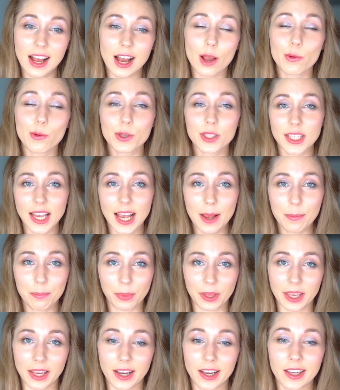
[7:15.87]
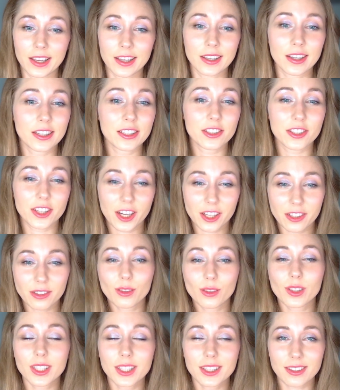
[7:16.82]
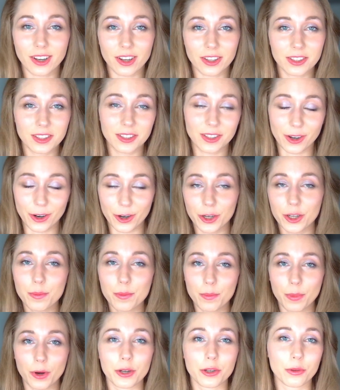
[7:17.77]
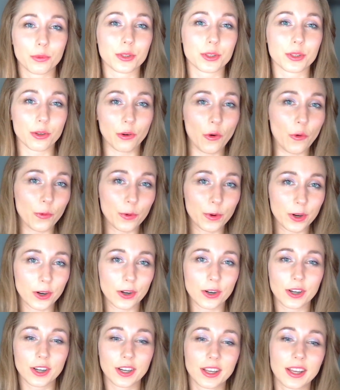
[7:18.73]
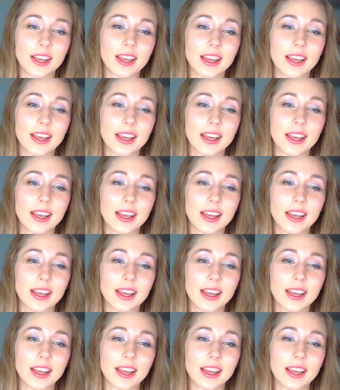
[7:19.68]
I was happy. I genuinely thought the hard part was over,